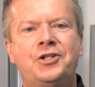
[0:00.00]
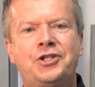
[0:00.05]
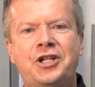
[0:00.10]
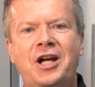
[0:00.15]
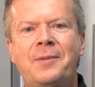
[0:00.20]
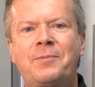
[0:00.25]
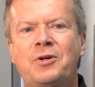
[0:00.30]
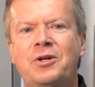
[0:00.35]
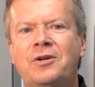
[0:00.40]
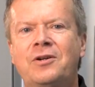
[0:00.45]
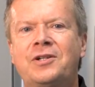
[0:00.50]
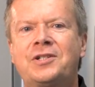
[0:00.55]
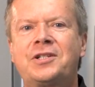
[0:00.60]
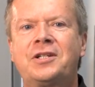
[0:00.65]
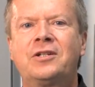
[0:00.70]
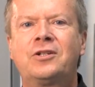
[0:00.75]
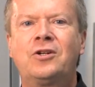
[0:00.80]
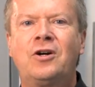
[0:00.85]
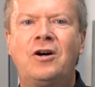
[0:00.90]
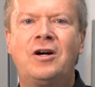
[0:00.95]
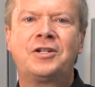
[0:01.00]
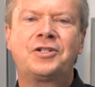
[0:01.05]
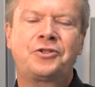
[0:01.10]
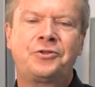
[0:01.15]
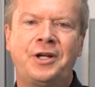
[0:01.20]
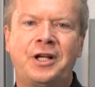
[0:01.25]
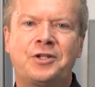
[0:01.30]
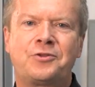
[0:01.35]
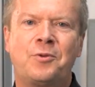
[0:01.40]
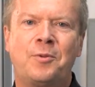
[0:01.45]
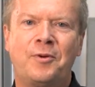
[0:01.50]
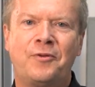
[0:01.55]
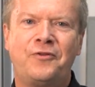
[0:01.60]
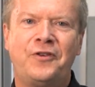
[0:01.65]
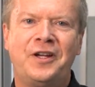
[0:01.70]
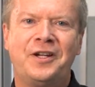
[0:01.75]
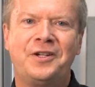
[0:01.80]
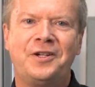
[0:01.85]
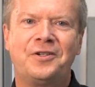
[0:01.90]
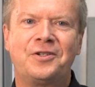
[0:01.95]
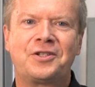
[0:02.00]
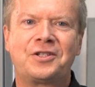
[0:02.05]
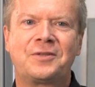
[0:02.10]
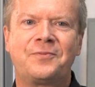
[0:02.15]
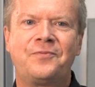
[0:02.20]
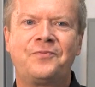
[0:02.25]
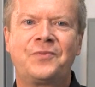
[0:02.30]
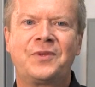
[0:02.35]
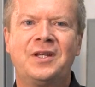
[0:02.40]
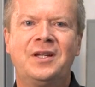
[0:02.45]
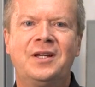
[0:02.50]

Chop currents can cause transformer failures.